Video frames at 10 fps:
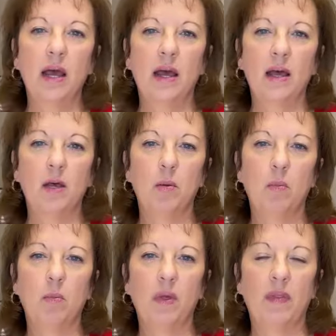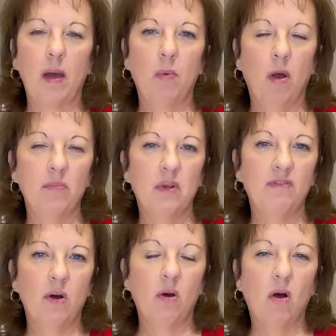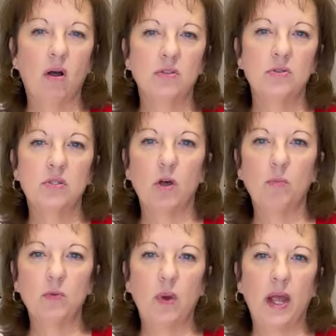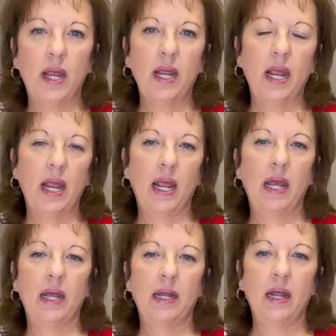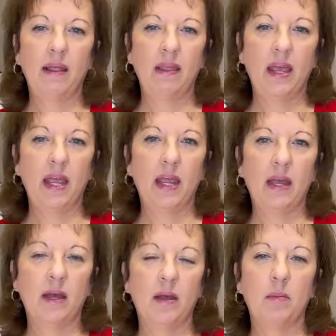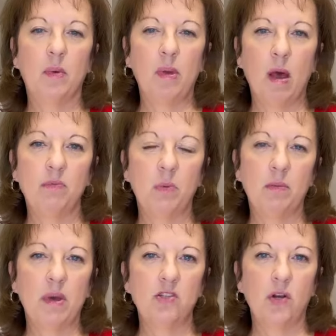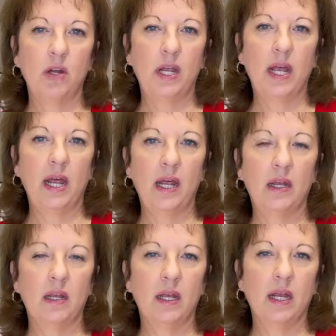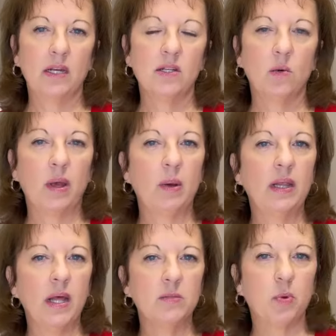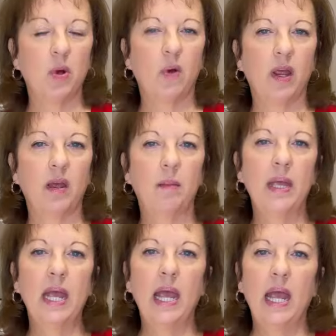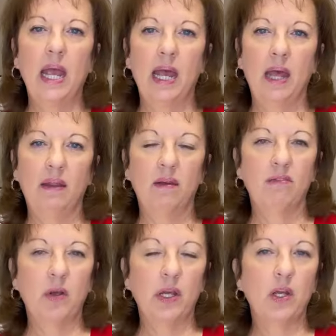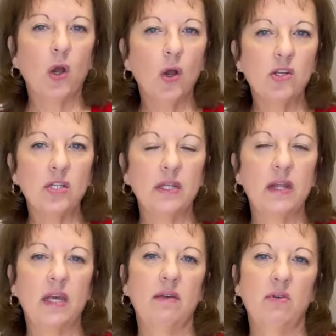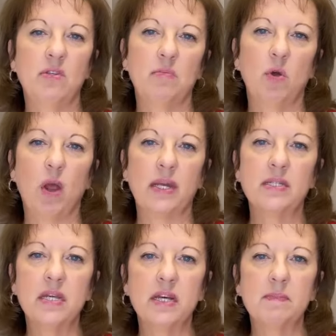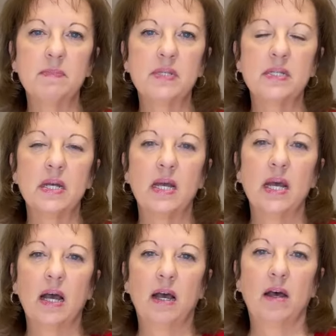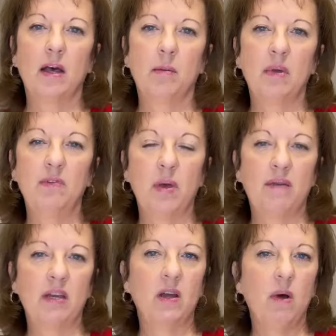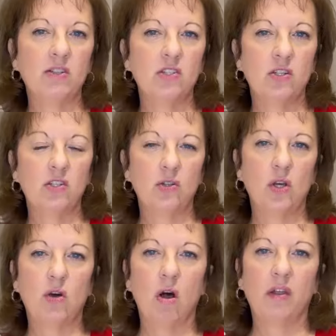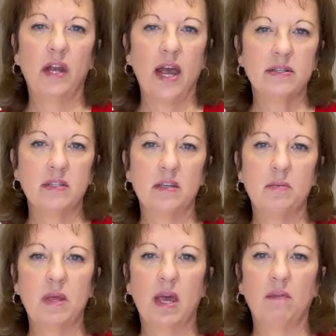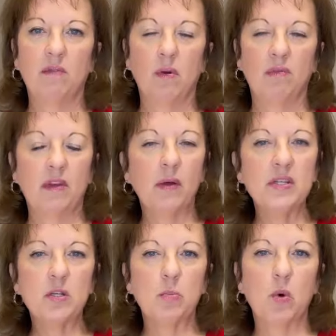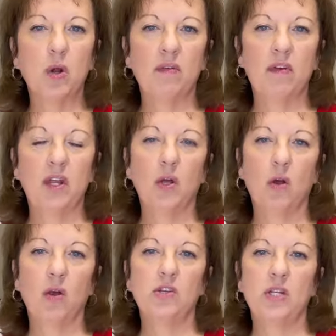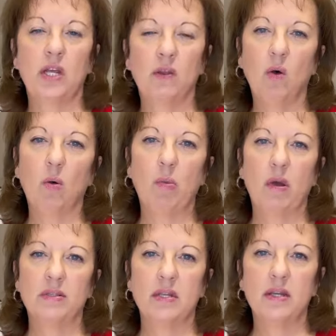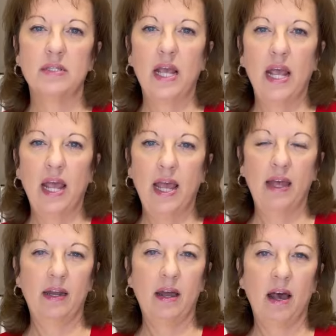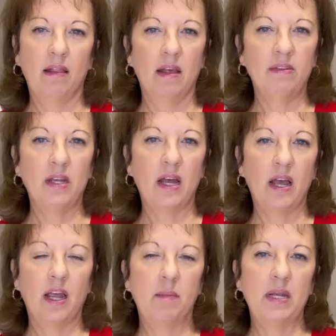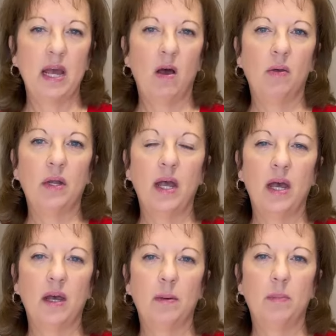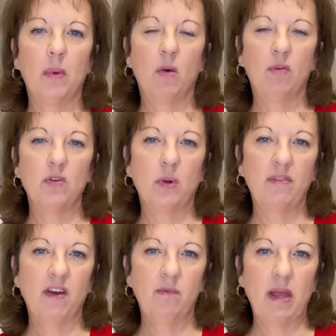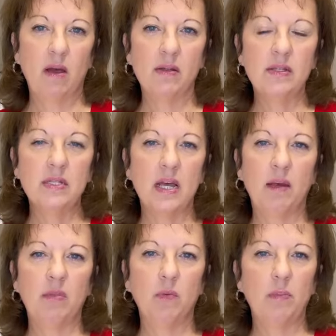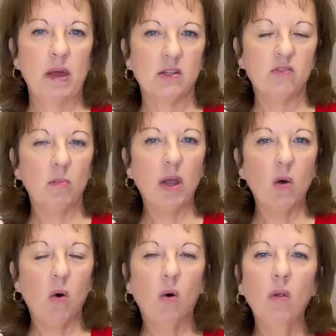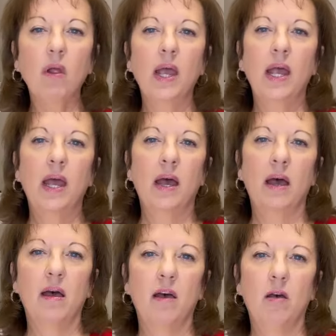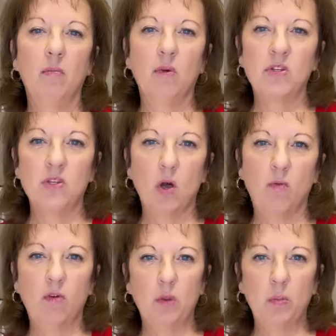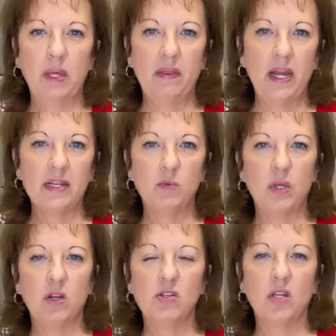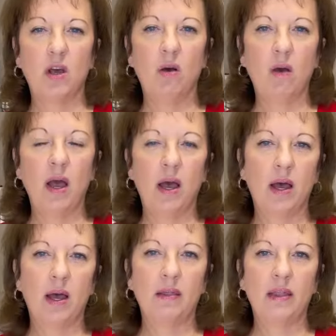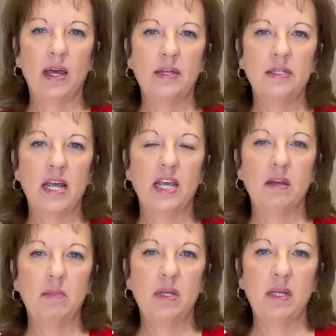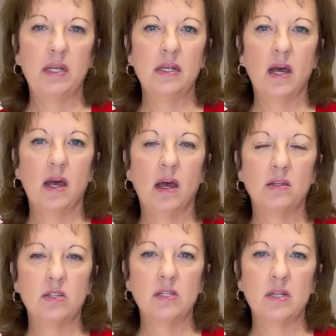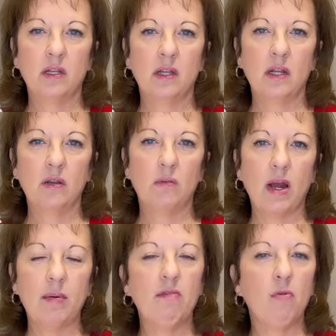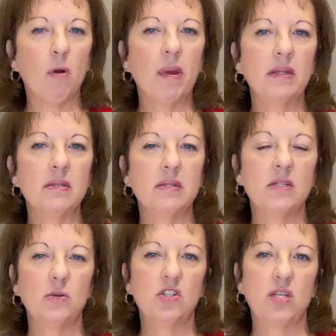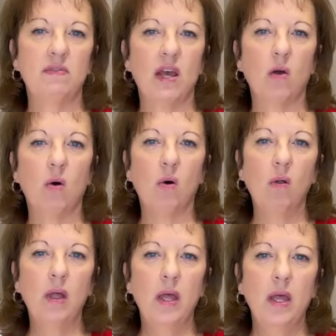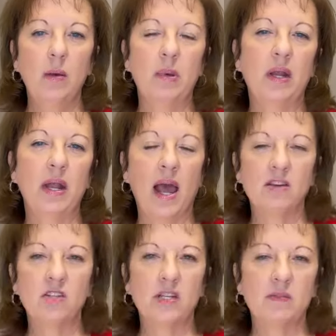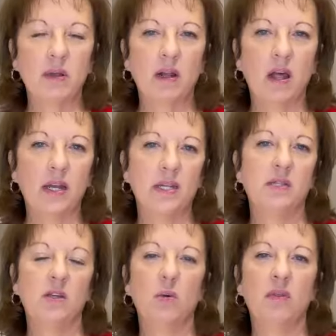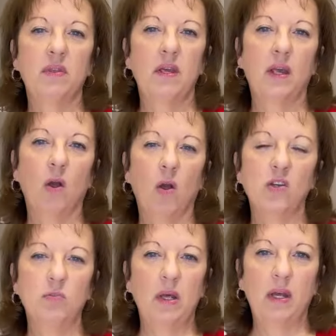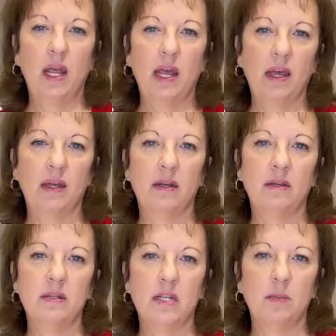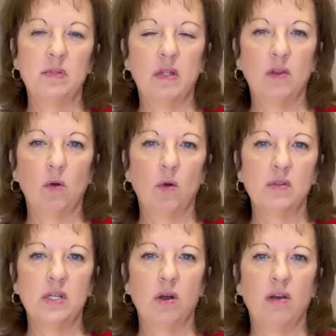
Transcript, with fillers: Um, that prompted a phone call to Sculpt Away, and they um, helped with my journey and getting into the weight weight loss program. And they're very encouraging. They give you some great tips. Um, if you have any questions, you can call and ask them. They have they're very supportive and encouraging in the whole process. And I love it. I am down um, over 25 pounds. I'm three pounds from my goal um, which hopefully will be in the next week or so. Uh, that has taken me uh, just a little, right about four months to achieve that goal, but it actually has been a lot easier with the encouragement and tips that the girls here